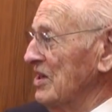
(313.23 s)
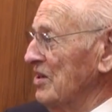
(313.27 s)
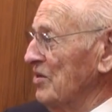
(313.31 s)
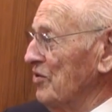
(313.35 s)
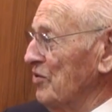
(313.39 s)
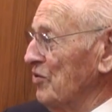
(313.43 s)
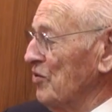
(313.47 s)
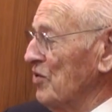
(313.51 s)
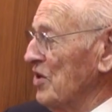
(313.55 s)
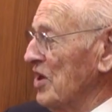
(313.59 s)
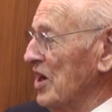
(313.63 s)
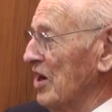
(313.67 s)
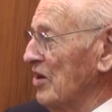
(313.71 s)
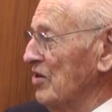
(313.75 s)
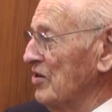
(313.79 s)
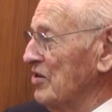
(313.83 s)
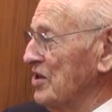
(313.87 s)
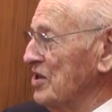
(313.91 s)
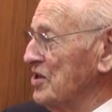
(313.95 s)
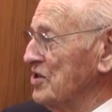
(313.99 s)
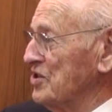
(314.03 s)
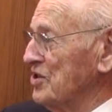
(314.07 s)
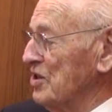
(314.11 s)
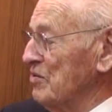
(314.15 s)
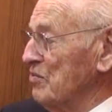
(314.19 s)
through the
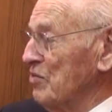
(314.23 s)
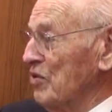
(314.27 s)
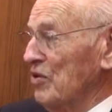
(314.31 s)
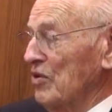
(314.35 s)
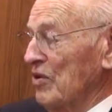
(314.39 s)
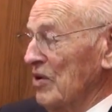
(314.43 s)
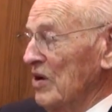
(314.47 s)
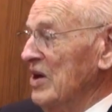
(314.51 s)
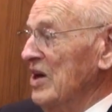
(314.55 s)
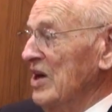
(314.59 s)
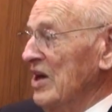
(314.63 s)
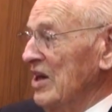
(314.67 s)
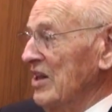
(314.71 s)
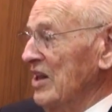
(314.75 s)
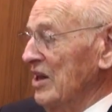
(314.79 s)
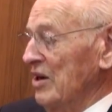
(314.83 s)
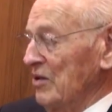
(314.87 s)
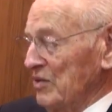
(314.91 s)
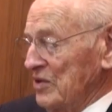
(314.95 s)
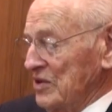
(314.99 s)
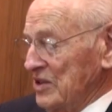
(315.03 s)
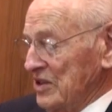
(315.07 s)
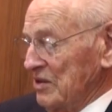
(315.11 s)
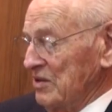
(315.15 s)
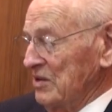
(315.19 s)
ROTC program. That
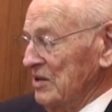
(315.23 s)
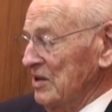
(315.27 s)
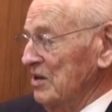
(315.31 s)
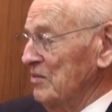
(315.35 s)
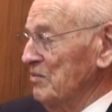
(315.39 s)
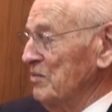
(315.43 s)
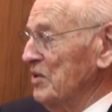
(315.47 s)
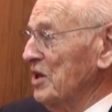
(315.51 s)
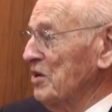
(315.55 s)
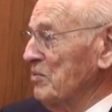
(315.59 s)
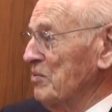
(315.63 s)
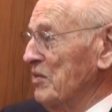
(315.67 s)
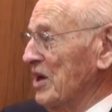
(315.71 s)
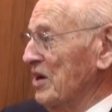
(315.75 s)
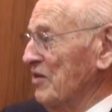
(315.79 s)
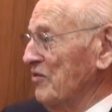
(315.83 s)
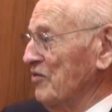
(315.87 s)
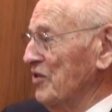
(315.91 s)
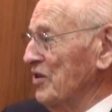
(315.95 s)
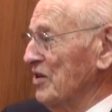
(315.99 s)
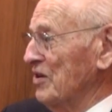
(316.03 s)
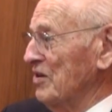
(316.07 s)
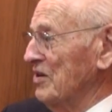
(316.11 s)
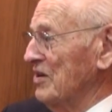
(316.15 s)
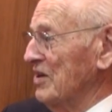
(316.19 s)
was a big
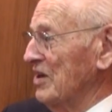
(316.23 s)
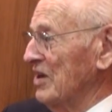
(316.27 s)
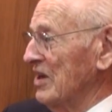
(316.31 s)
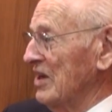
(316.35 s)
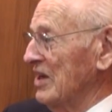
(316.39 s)
benefit. That